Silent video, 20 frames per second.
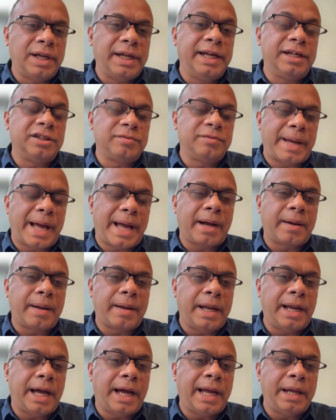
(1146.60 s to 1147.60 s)
years back,
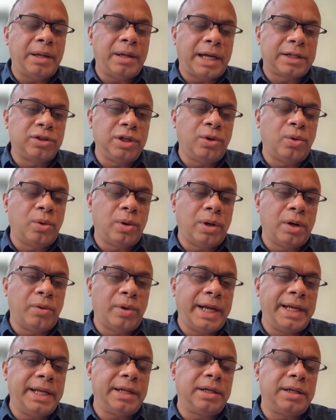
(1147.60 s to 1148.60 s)
and I actually
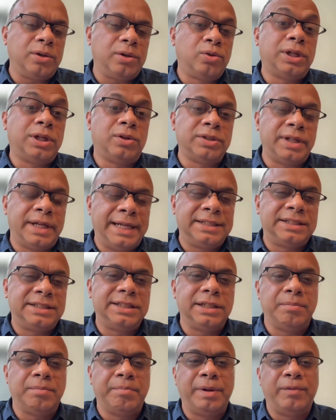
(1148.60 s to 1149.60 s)
read it
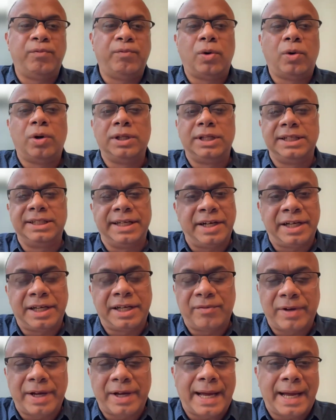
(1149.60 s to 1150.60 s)
2018 before the
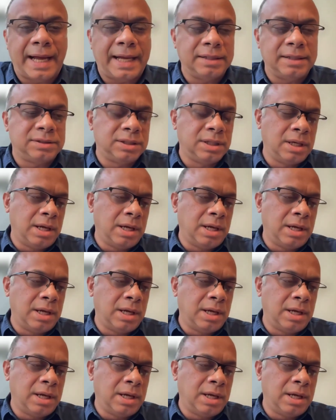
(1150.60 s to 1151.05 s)
generative AIs,